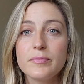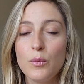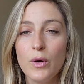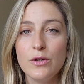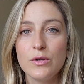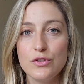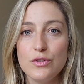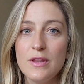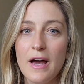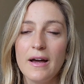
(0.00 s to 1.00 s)
the way you can
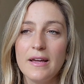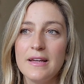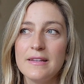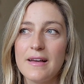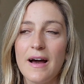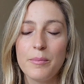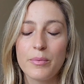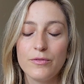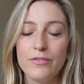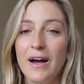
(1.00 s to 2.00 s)
do that is I
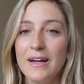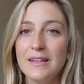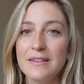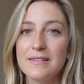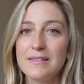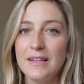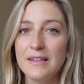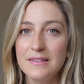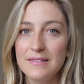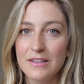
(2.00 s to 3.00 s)
provide these
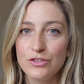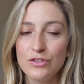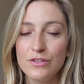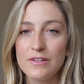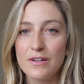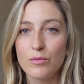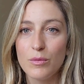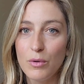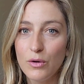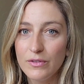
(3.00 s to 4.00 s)
healing sessions that are
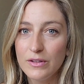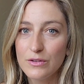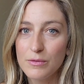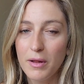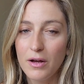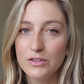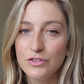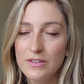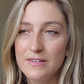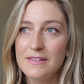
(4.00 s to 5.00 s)
removing those
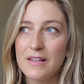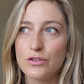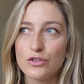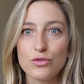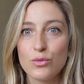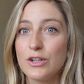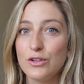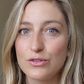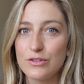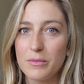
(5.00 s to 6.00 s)
blockages that are stored in
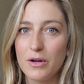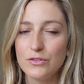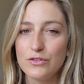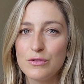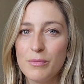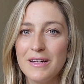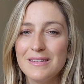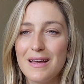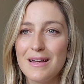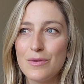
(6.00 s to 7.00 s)
your subconscious
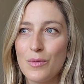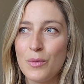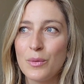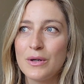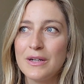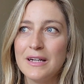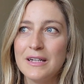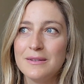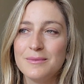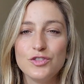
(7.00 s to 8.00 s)
mind, and or
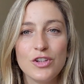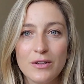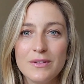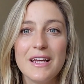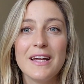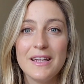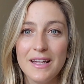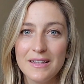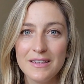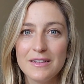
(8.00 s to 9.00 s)
channeling and
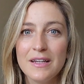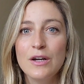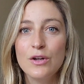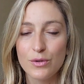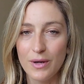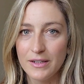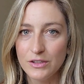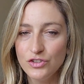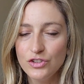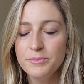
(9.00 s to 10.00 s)
healing through energy,